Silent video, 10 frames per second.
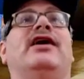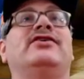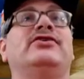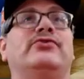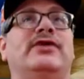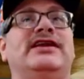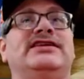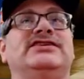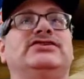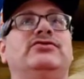Are you ready
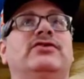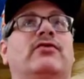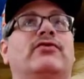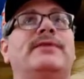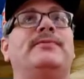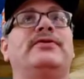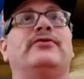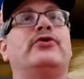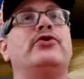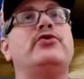to do the Ripper
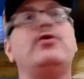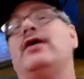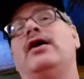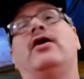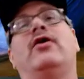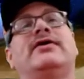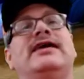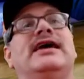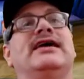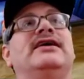Roo?
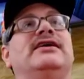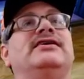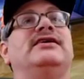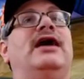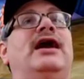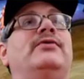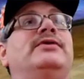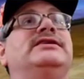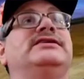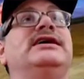Okay,
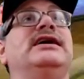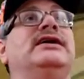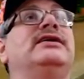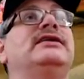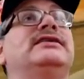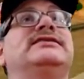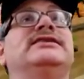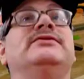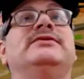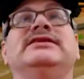we did, let's
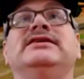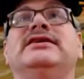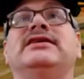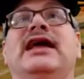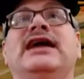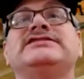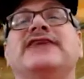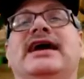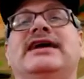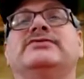see, we did the Clash
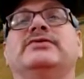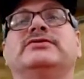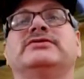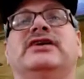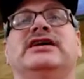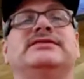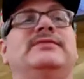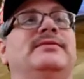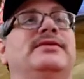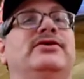Dash, which was awesome.
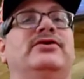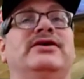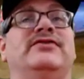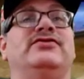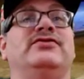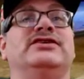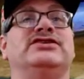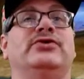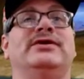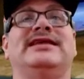Let me know if you
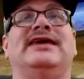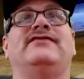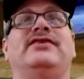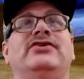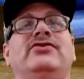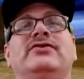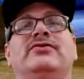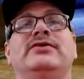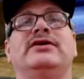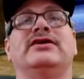enjoyed that video,
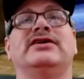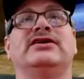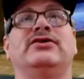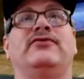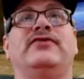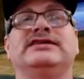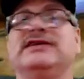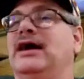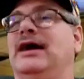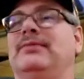and we are going to go face,
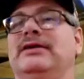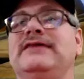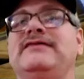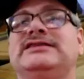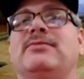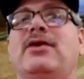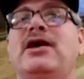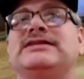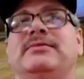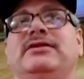I believe it's the
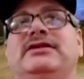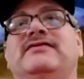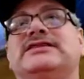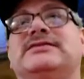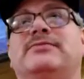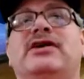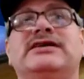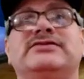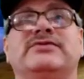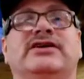
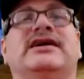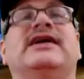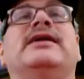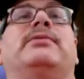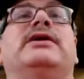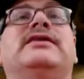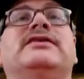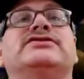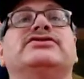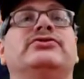boss, we are kind of playing
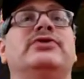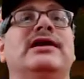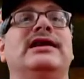this through.